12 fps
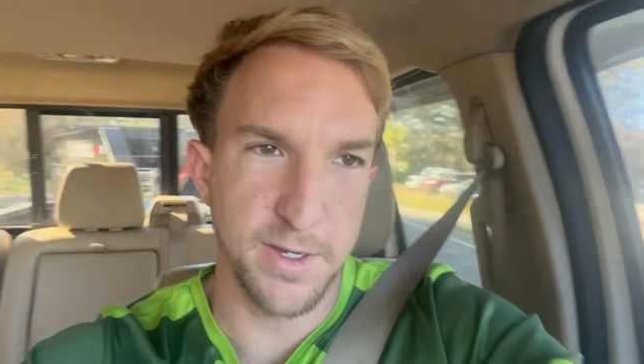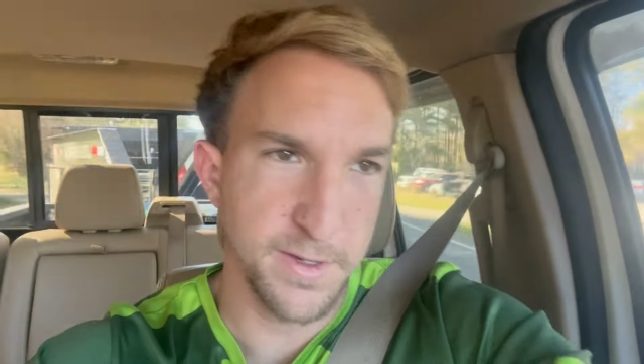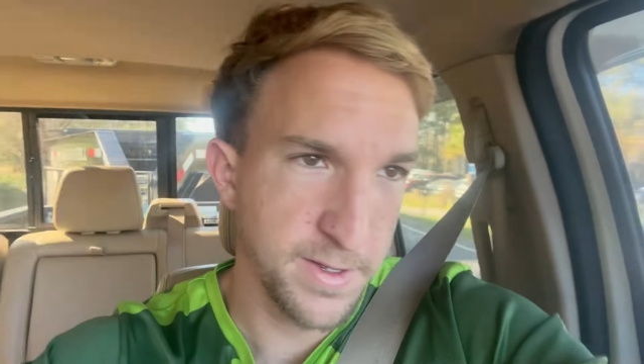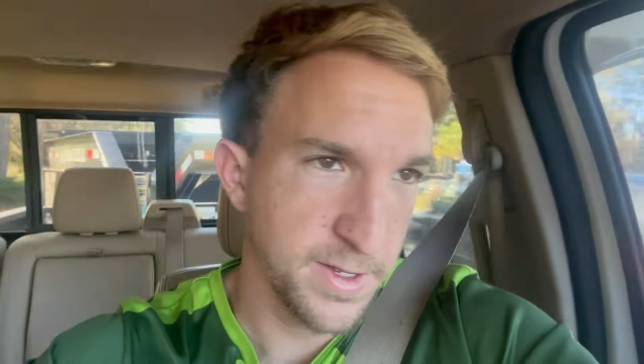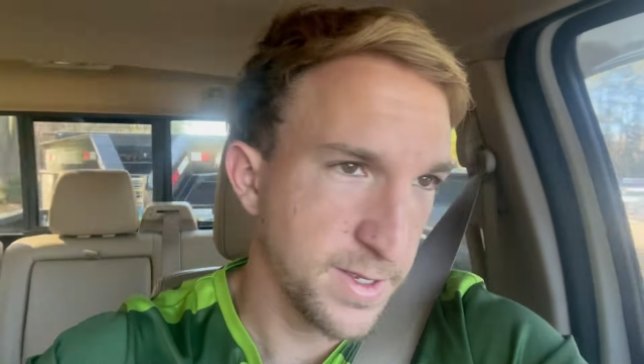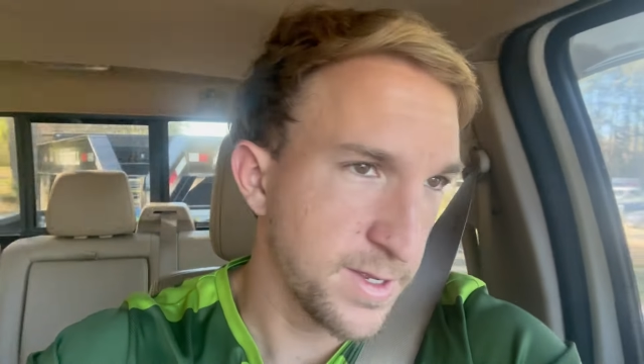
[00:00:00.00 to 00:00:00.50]

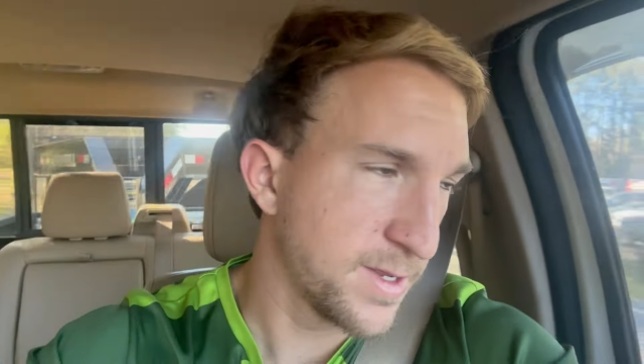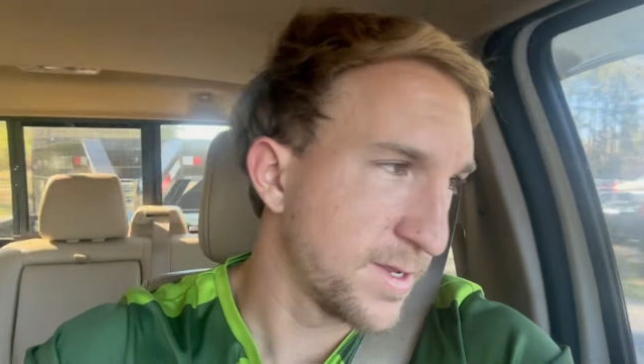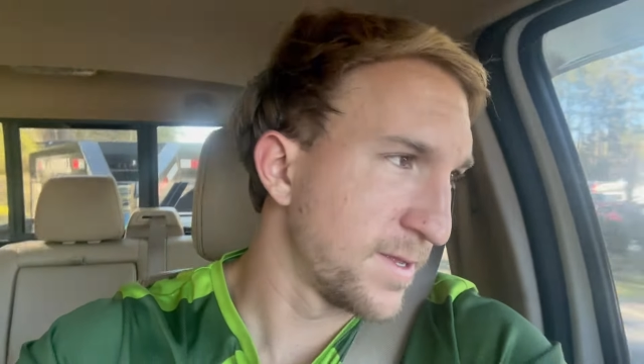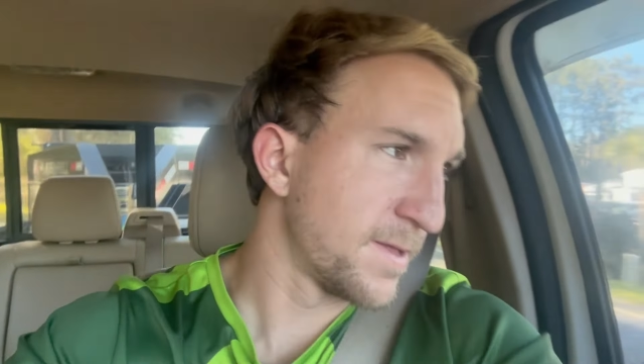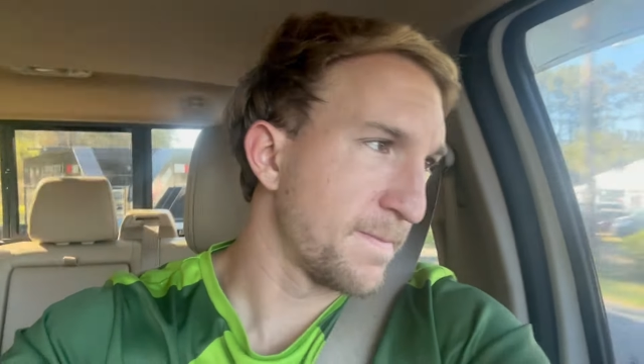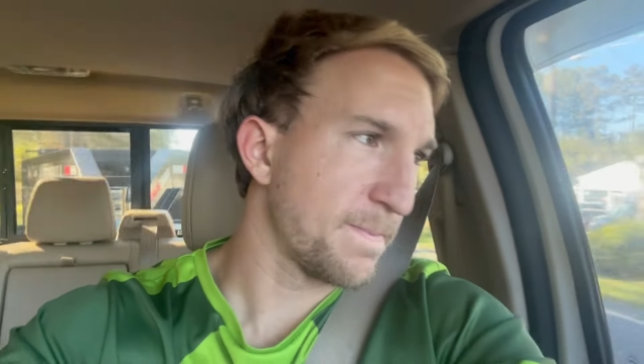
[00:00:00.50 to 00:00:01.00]

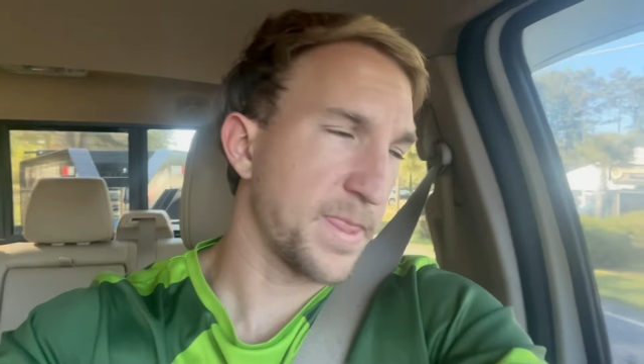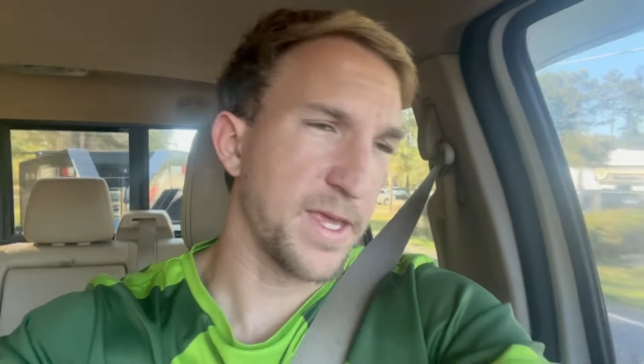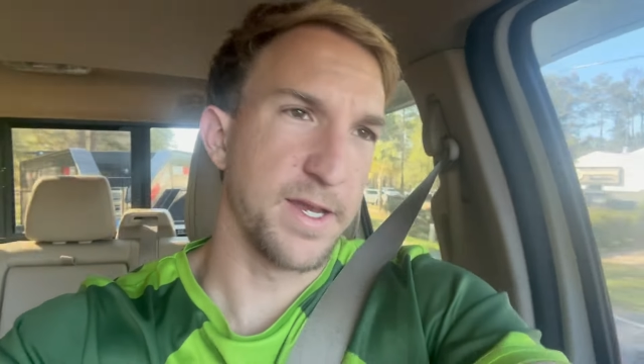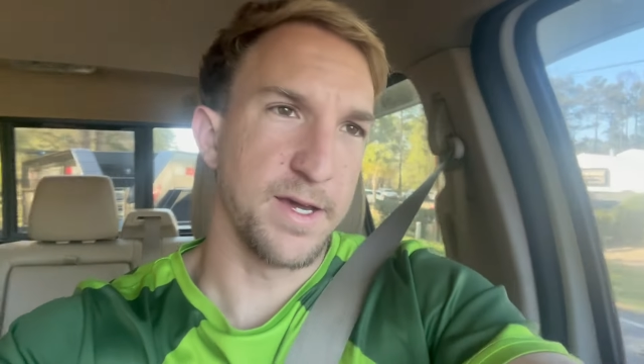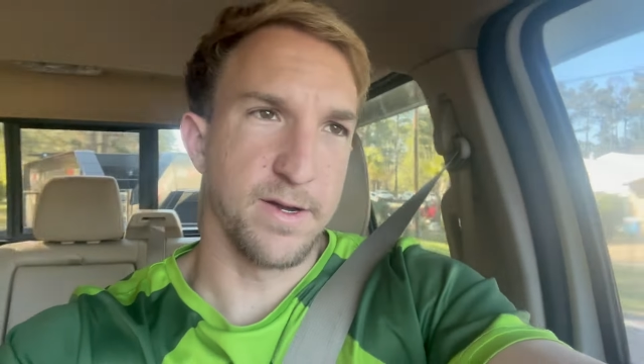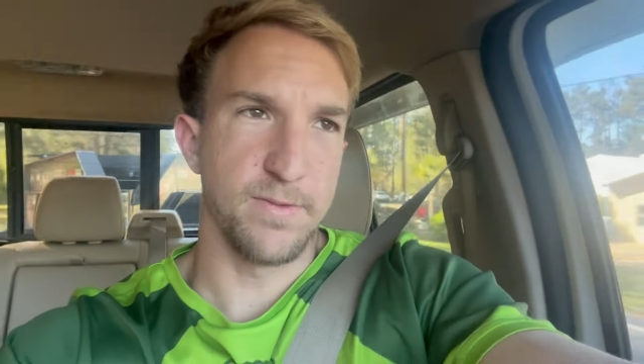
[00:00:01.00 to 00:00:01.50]

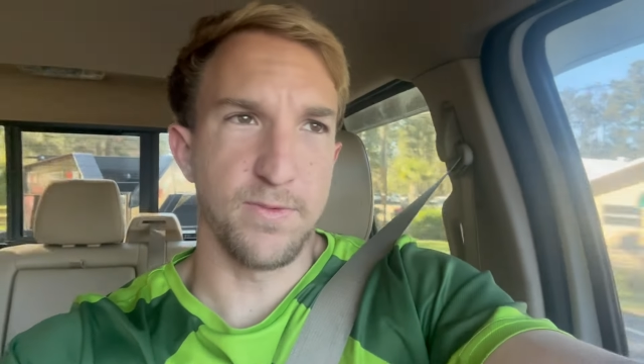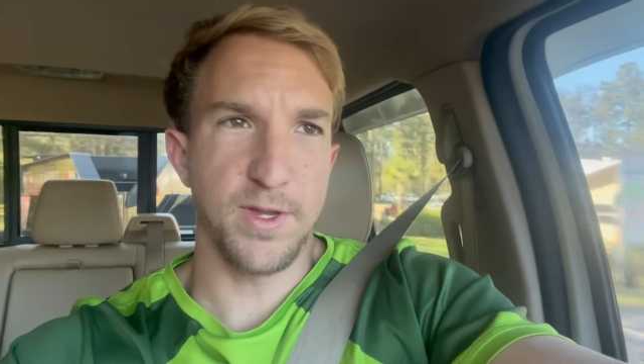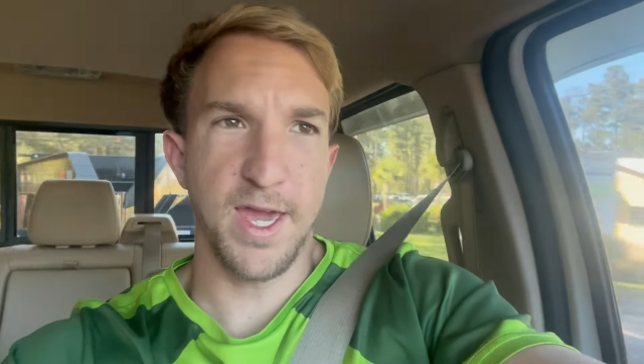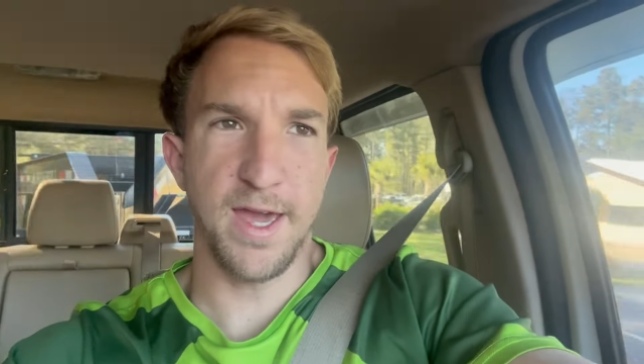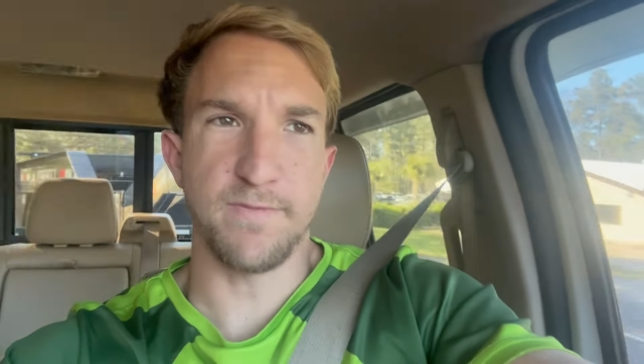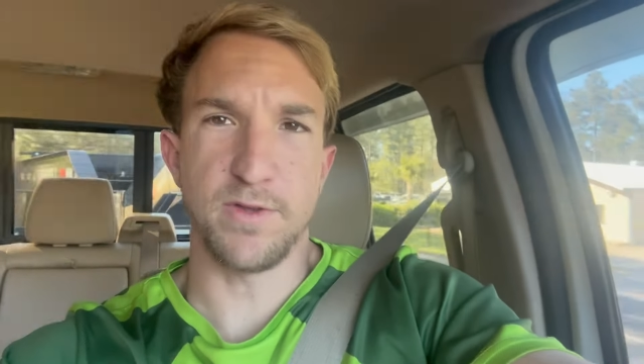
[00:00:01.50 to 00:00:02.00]
And uh, we
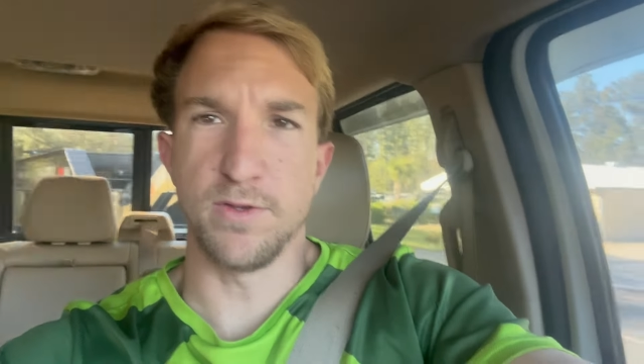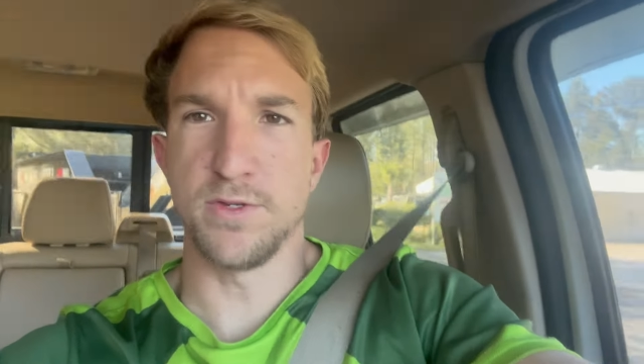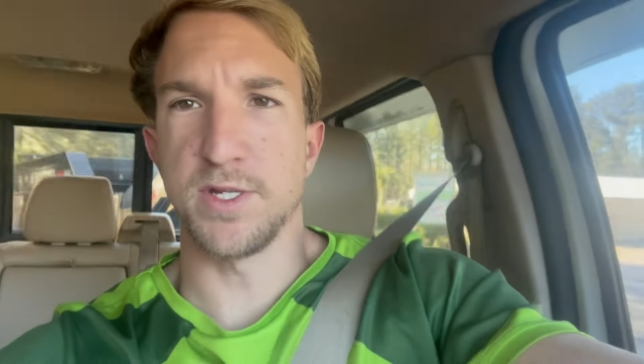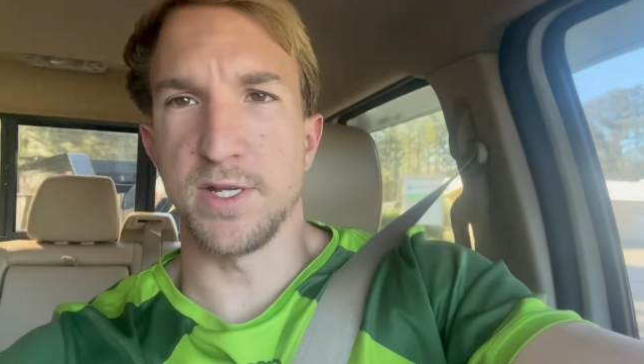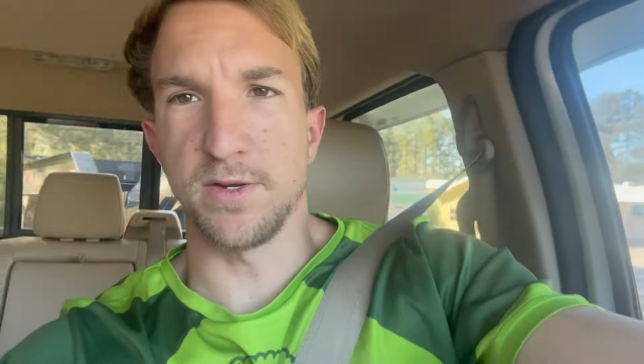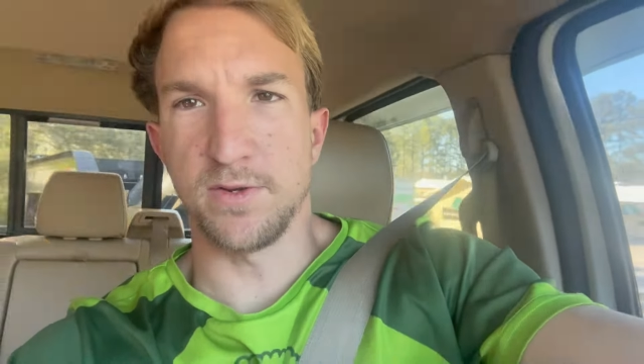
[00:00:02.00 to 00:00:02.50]
have
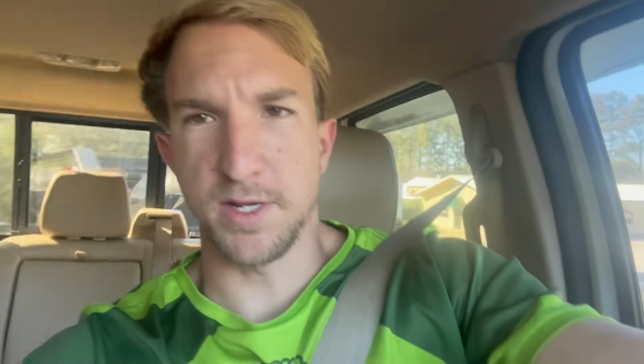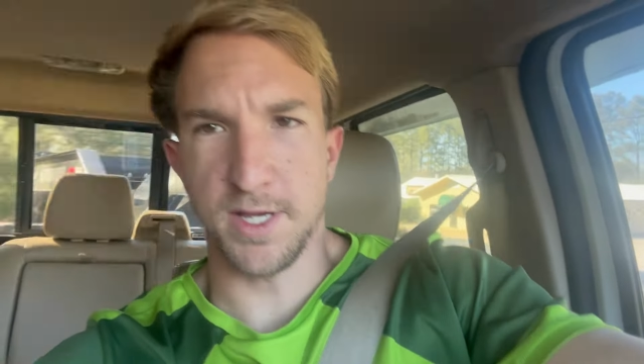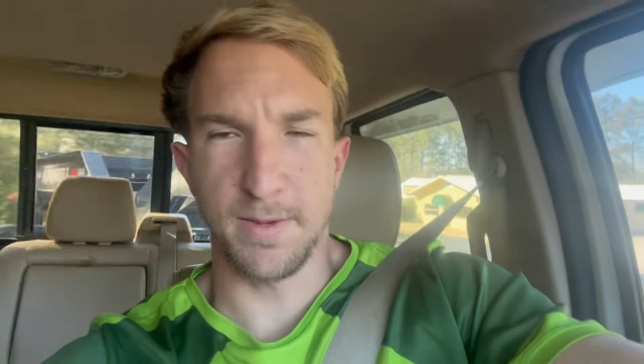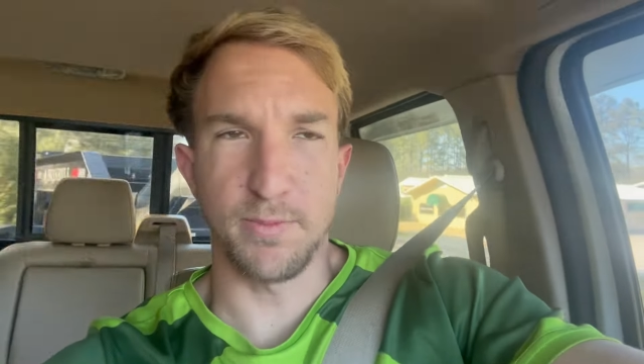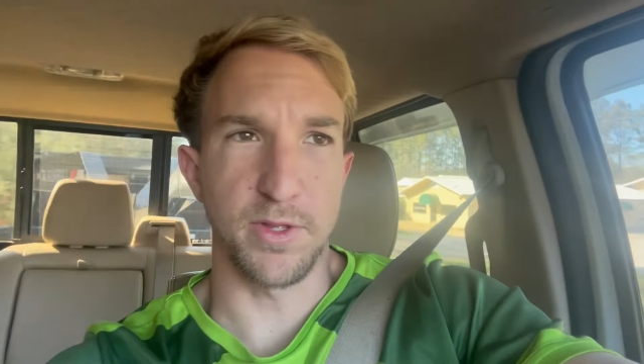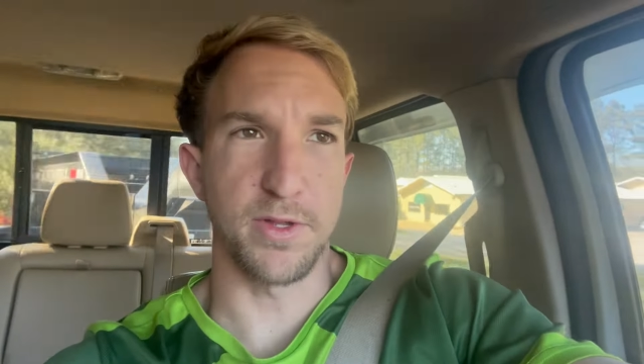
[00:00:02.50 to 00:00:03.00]
used it on a
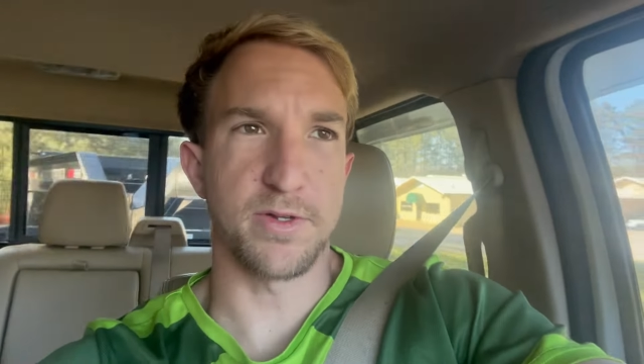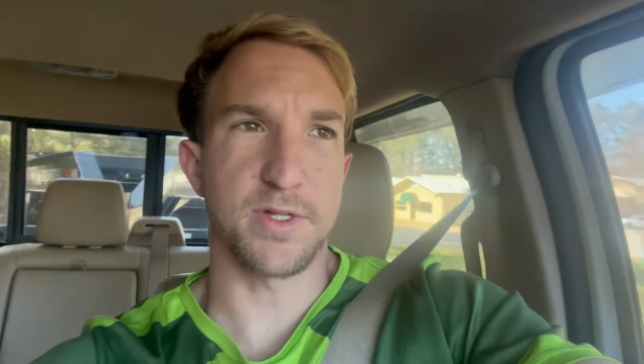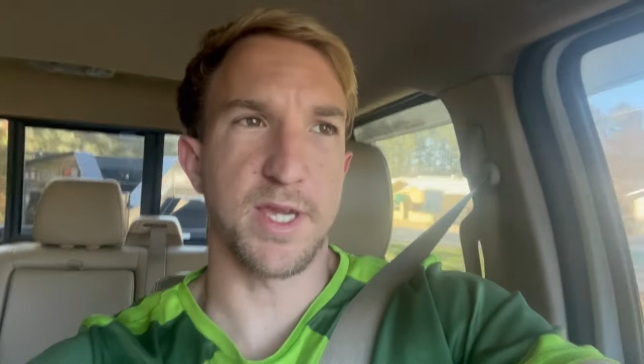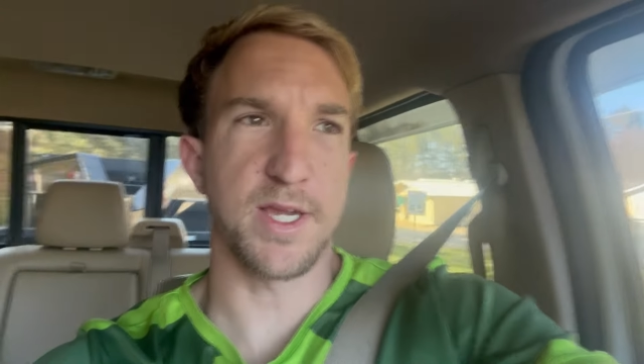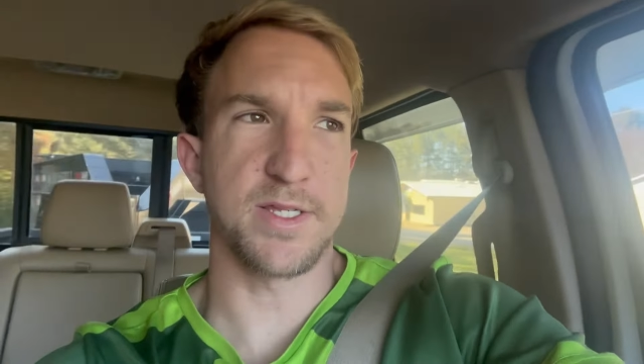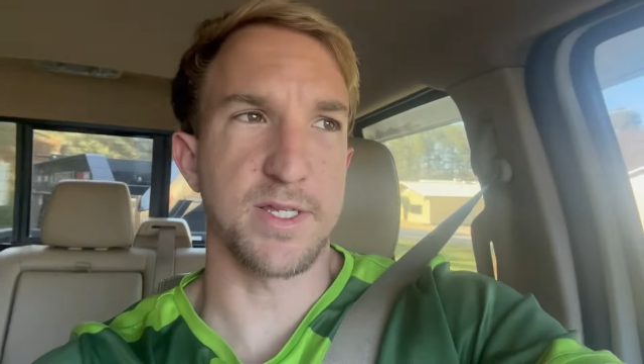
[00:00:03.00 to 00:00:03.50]
couple little
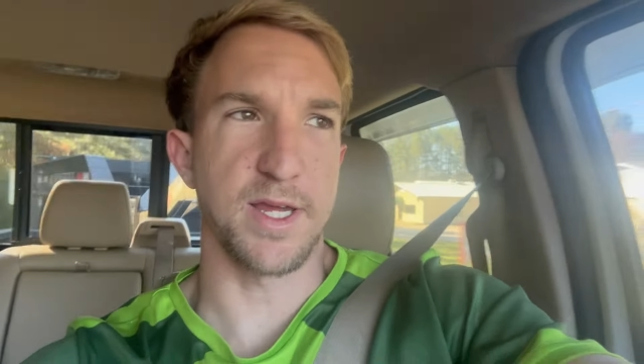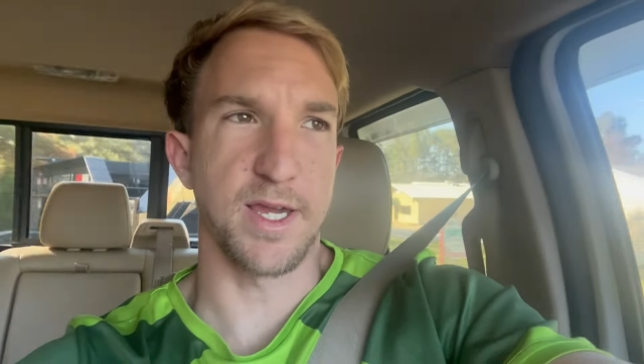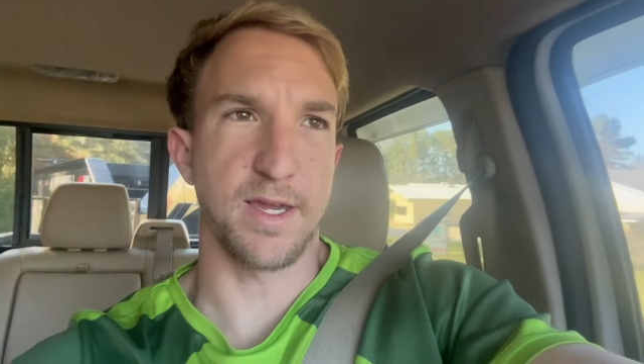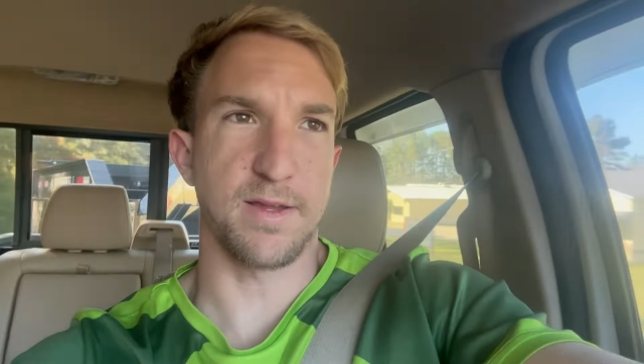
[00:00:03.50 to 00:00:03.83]
things like